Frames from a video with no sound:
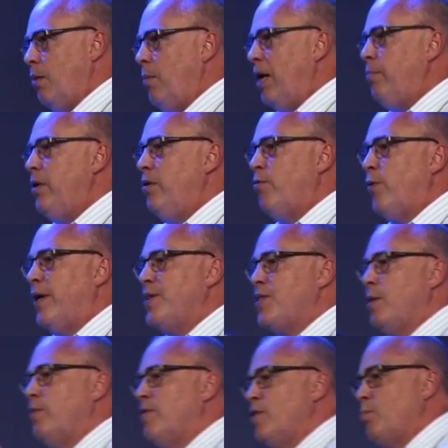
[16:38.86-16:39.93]
Maybe you've read
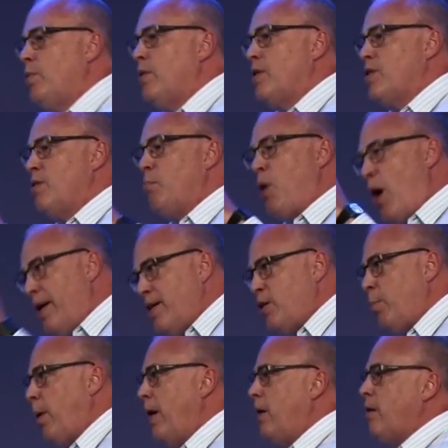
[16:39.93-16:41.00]
some of his books, The
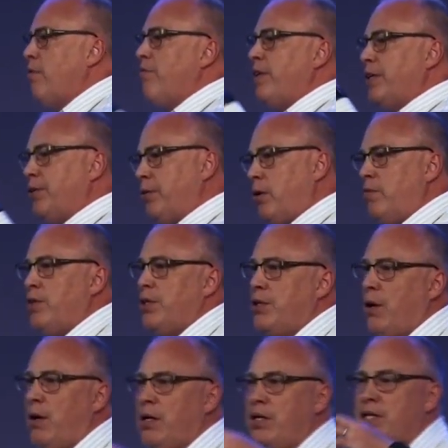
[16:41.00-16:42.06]
Bondage Breaker, Victory Over the
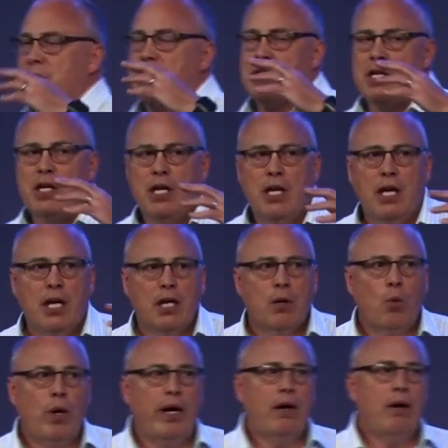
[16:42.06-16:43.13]
Darkness,
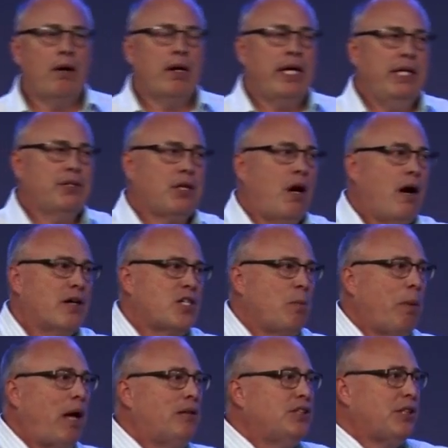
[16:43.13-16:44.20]
where he talks
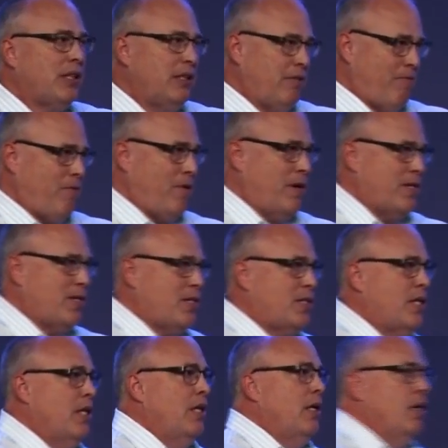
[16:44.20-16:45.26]
about
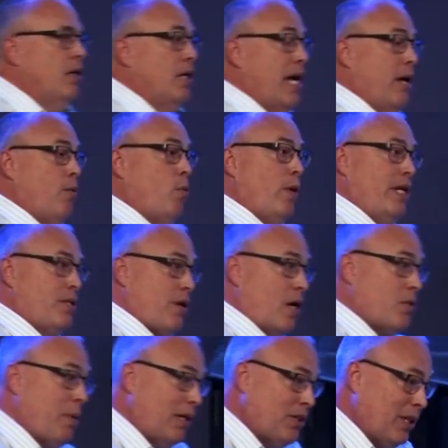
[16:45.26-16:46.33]
deliverance and when he
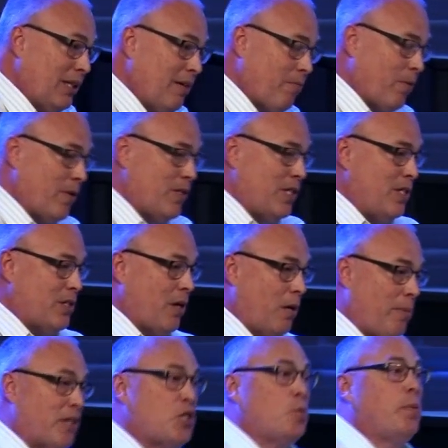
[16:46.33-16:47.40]
talks about deliverance, he's talking
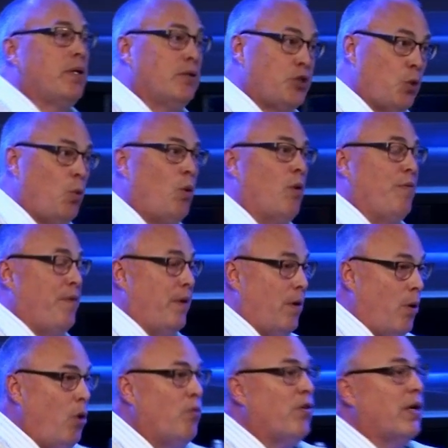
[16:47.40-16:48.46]
about spiritual warfare,
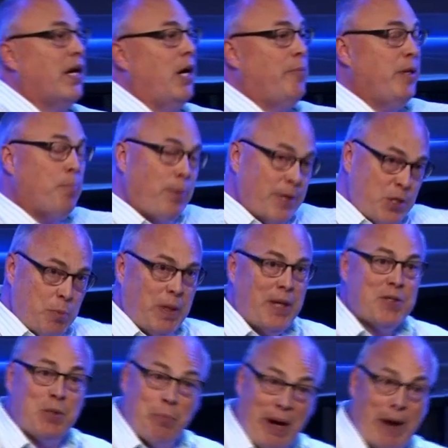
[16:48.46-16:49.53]
overcoming
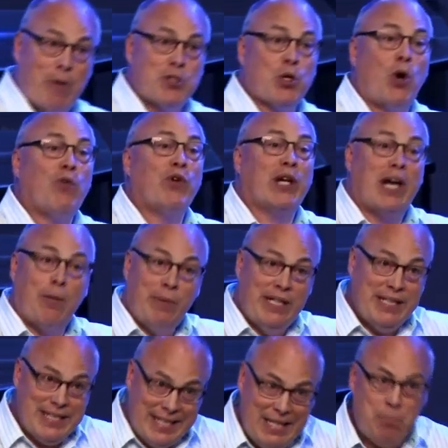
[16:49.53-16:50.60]
principalities and powers,
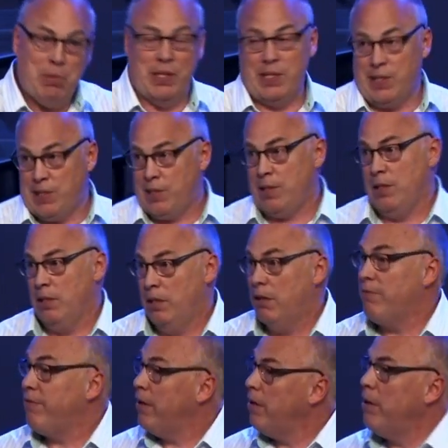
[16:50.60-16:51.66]
overcoming demons.
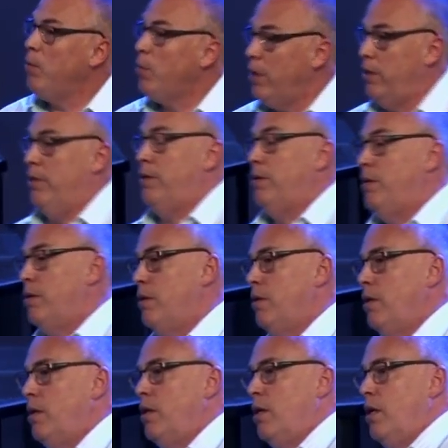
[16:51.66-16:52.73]
They're very real,
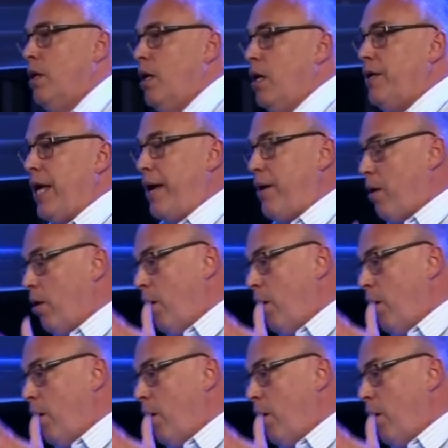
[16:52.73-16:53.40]
that are